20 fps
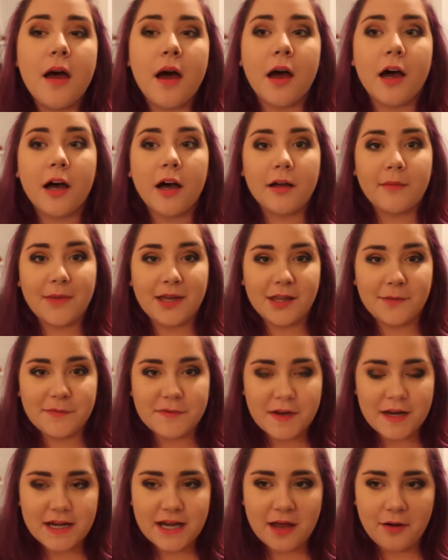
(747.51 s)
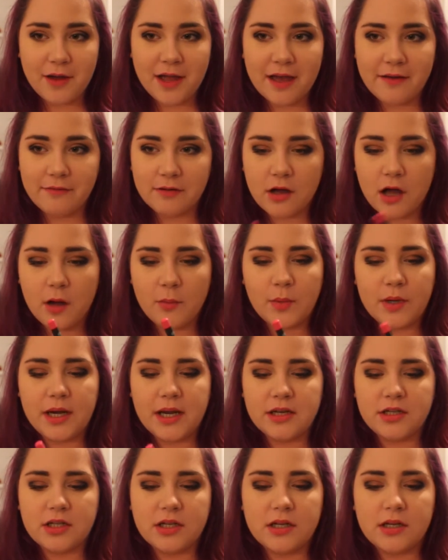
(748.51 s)
On my lips right now, I have a
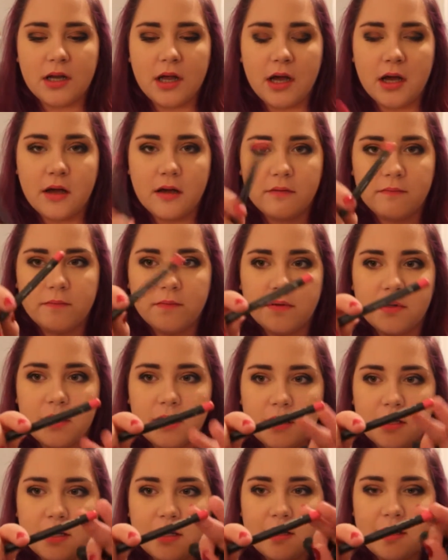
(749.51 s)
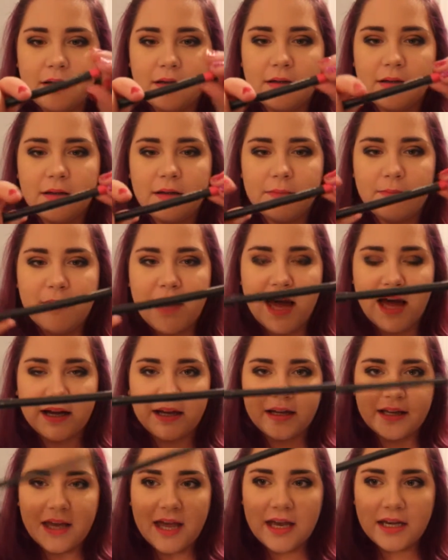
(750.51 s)
combination of the
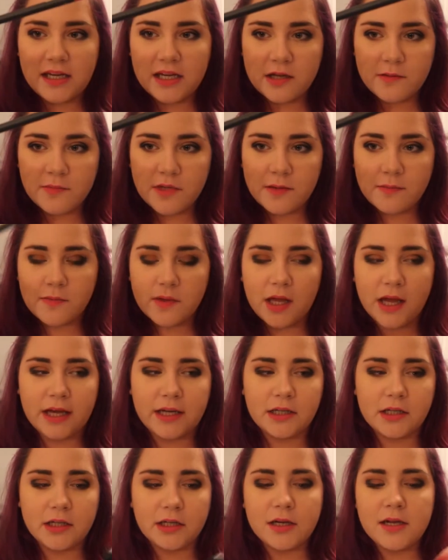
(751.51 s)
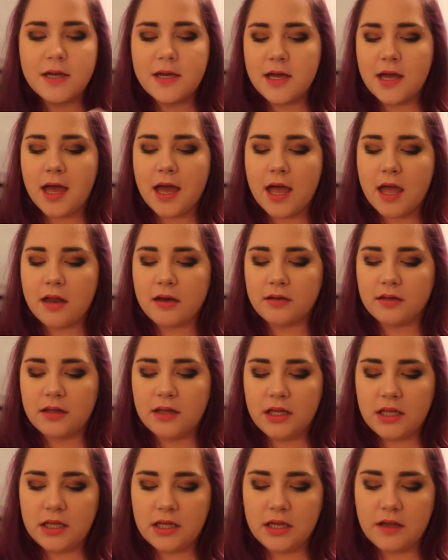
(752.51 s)
MAC Candy Yum Yum liner and
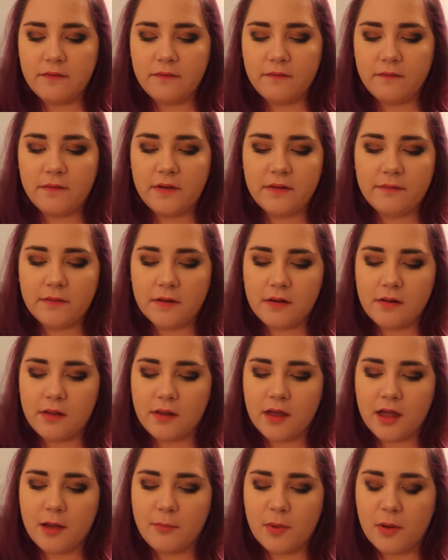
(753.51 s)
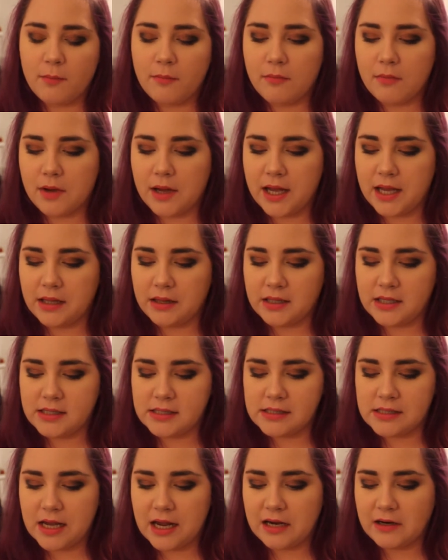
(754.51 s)
the Viva Glam Miley
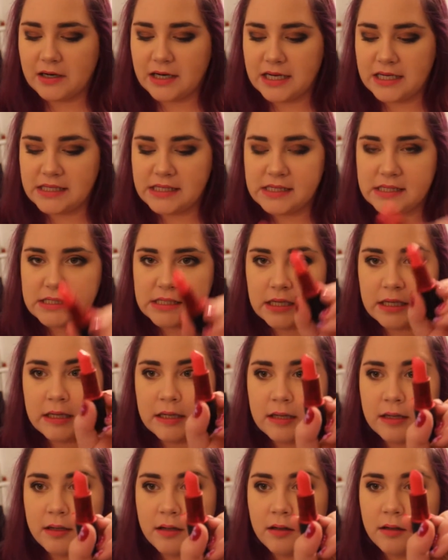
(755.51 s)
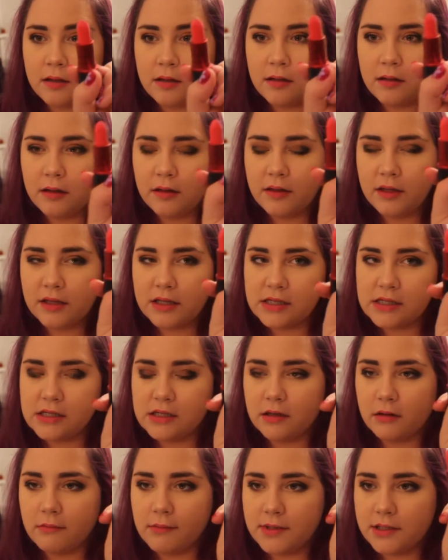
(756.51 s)
Cyrus, I think this is
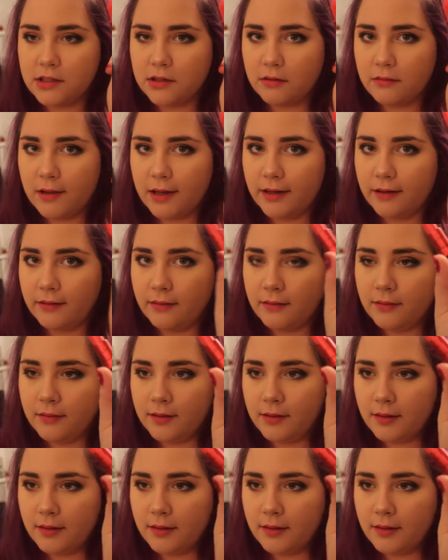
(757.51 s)
the original one,